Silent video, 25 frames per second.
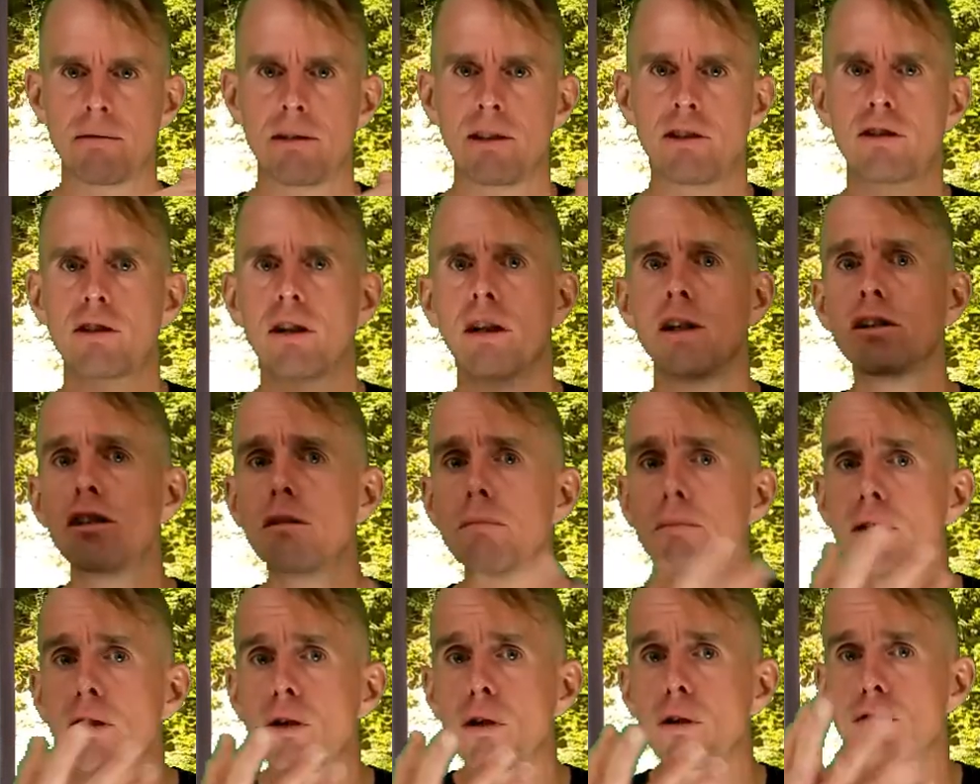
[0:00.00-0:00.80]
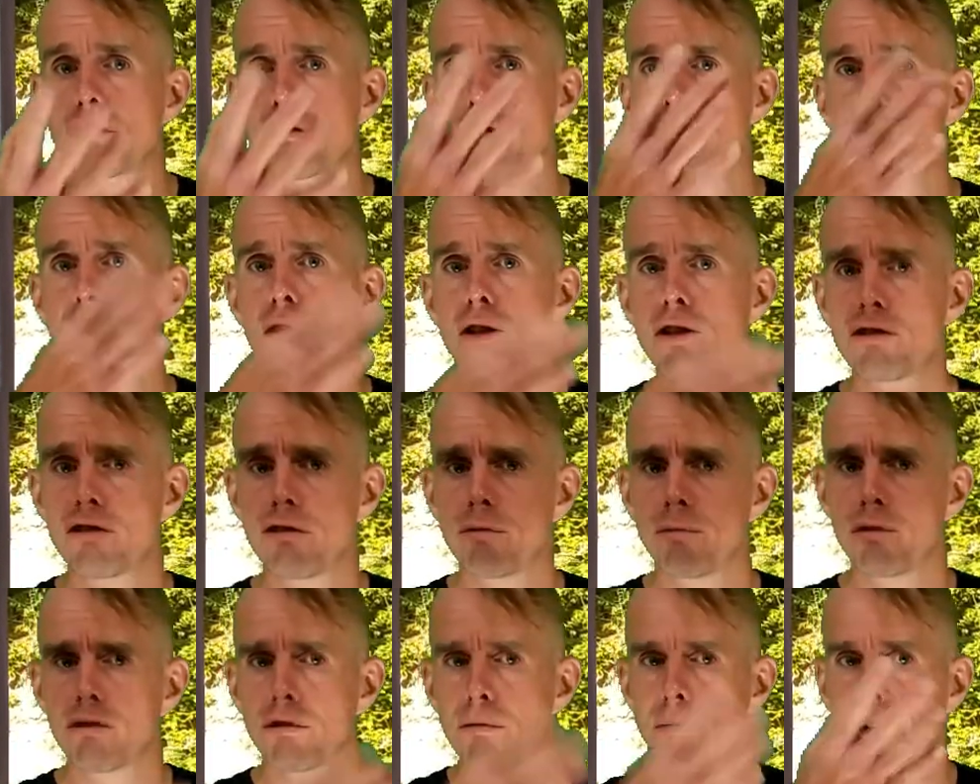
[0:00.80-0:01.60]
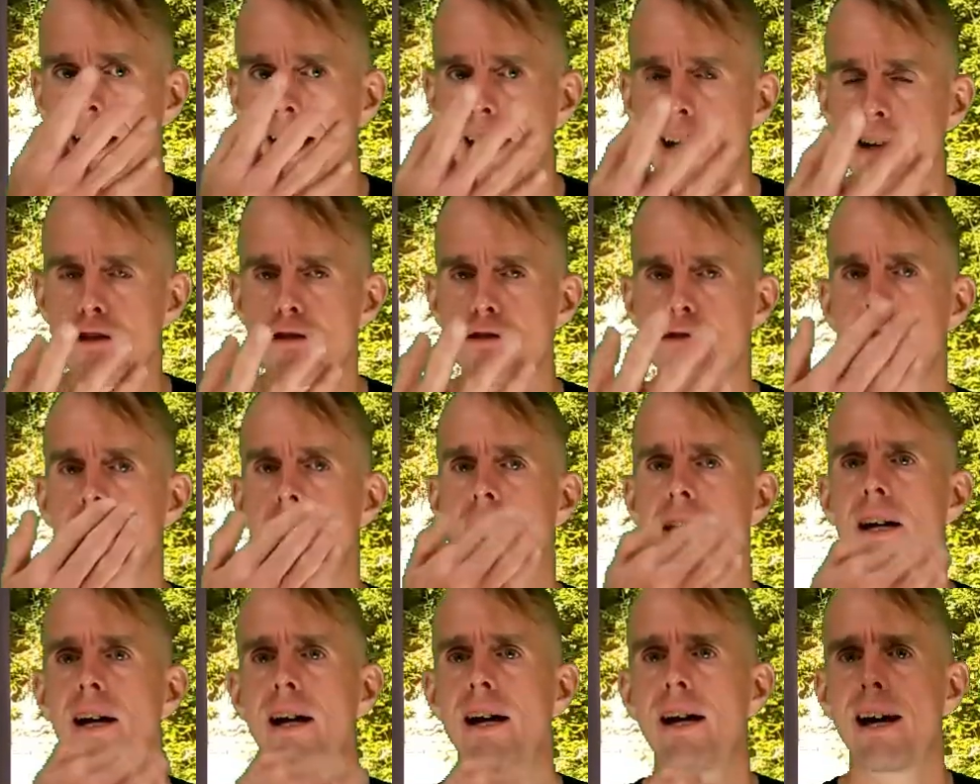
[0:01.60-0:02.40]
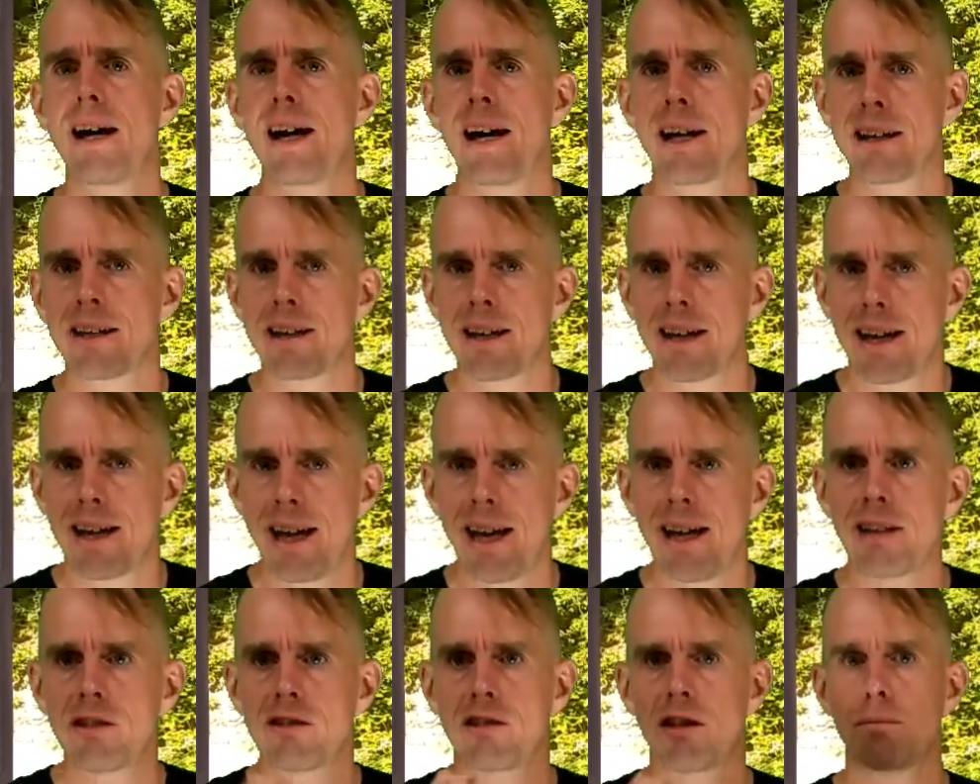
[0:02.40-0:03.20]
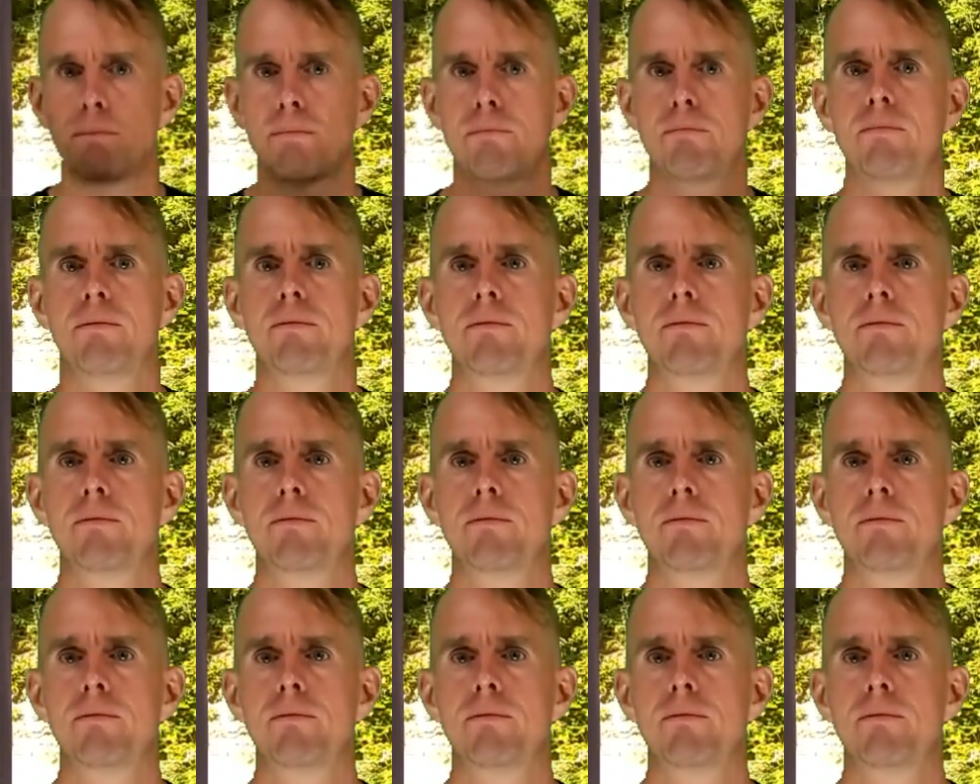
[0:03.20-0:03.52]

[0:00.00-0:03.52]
There's going to be contributions from entry and exit